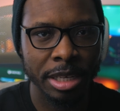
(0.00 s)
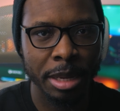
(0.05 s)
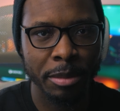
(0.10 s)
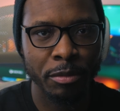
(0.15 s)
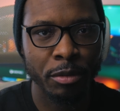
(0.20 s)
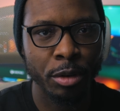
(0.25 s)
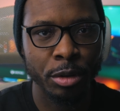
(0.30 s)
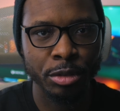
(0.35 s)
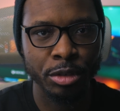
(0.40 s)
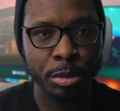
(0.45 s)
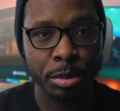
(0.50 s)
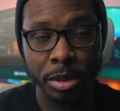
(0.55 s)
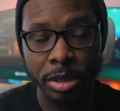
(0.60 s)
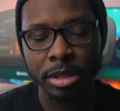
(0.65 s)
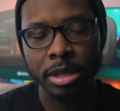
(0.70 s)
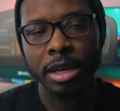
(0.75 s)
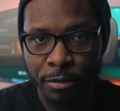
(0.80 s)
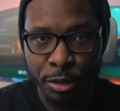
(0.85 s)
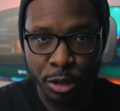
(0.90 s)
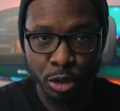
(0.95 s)
tap function,
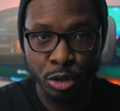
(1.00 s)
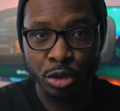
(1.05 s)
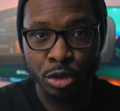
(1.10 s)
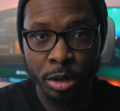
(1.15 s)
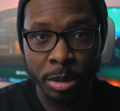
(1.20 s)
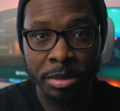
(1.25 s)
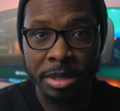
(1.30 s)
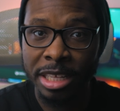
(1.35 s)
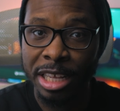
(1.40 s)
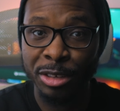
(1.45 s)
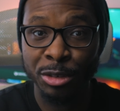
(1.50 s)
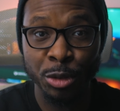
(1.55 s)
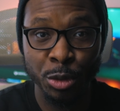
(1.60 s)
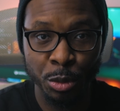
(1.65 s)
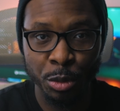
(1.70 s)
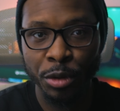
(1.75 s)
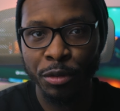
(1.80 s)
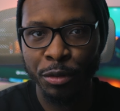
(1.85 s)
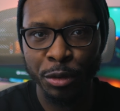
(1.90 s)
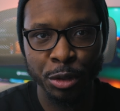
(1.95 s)
but if it's something that's
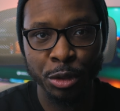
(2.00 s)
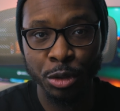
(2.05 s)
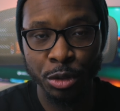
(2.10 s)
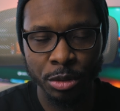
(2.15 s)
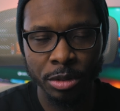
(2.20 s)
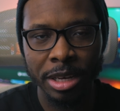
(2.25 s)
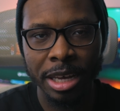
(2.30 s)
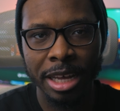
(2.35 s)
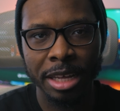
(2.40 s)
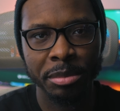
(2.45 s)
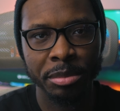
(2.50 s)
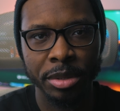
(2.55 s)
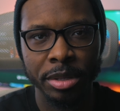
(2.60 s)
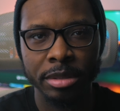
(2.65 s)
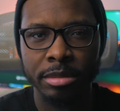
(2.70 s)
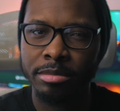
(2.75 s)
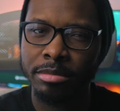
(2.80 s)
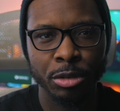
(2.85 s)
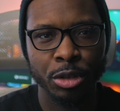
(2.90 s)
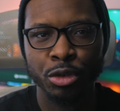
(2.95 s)
going to work for you, you can,
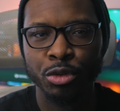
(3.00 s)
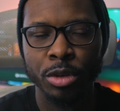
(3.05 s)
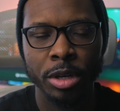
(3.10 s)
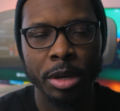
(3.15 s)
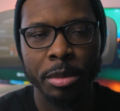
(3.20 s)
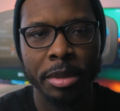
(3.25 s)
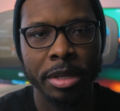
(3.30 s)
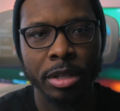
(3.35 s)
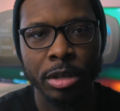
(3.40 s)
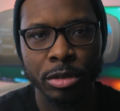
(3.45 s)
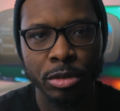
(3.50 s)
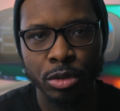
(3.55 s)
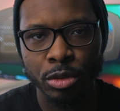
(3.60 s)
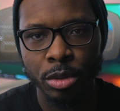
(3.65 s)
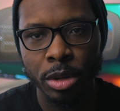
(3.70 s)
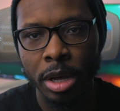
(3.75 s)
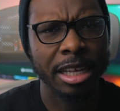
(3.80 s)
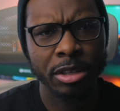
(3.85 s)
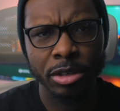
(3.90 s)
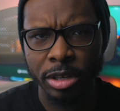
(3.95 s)
but I'll just recommend not to.
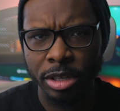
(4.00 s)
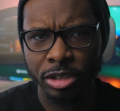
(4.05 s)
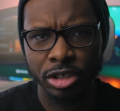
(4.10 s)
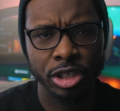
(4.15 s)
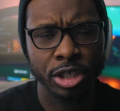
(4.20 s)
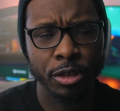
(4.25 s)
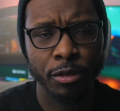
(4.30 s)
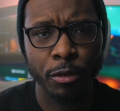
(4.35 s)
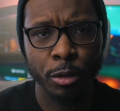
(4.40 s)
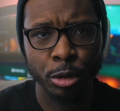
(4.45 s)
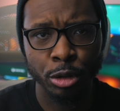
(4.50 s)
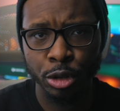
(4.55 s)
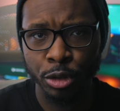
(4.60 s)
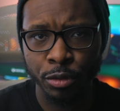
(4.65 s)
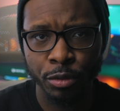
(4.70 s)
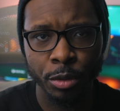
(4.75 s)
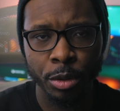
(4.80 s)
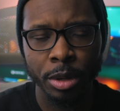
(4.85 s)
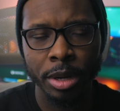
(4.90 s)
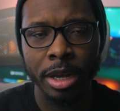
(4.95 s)
And then you can change the
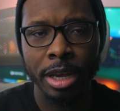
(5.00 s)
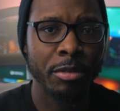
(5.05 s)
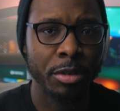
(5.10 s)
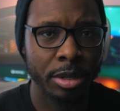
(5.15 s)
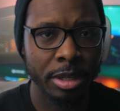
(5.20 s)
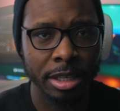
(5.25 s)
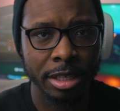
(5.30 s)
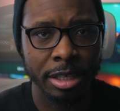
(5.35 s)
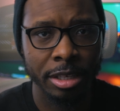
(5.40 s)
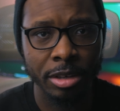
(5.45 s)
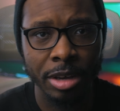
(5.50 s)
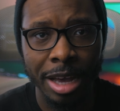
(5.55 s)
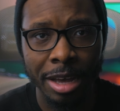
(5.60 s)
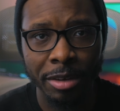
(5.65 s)
functions for every other thing you